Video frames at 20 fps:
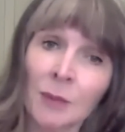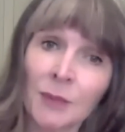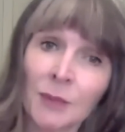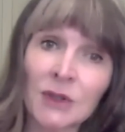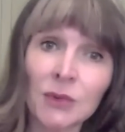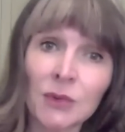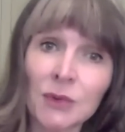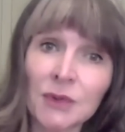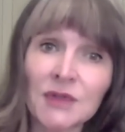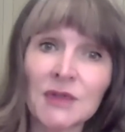
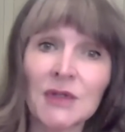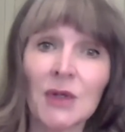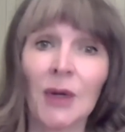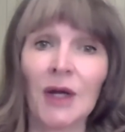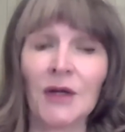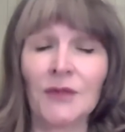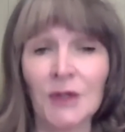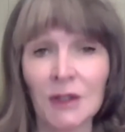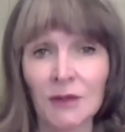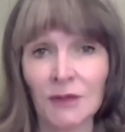But also,
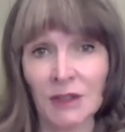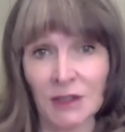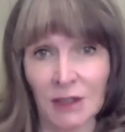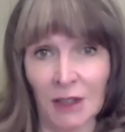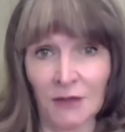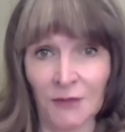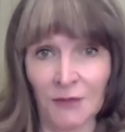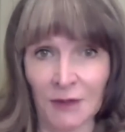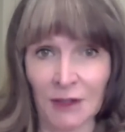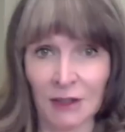I think the
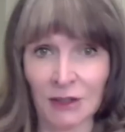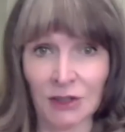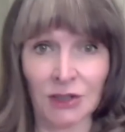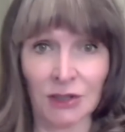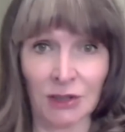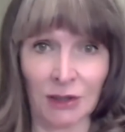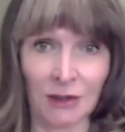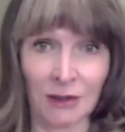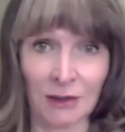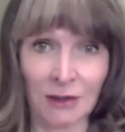
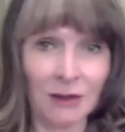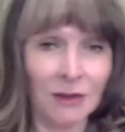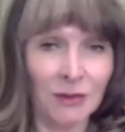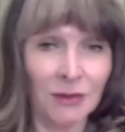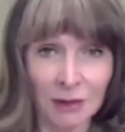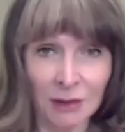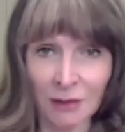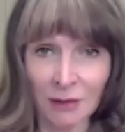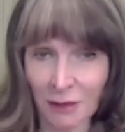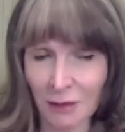definition,
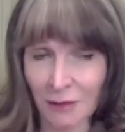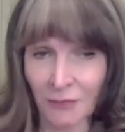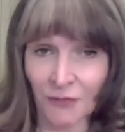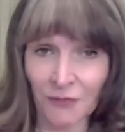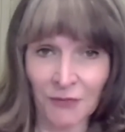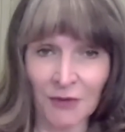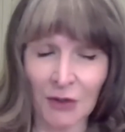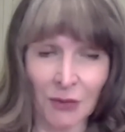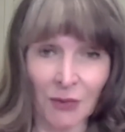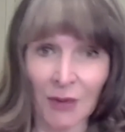you can
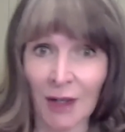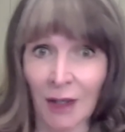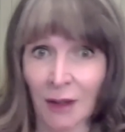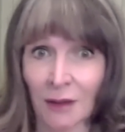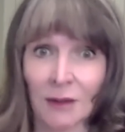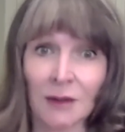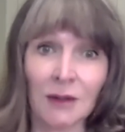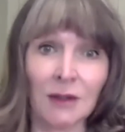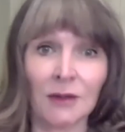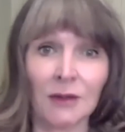figure
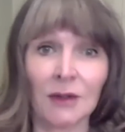out,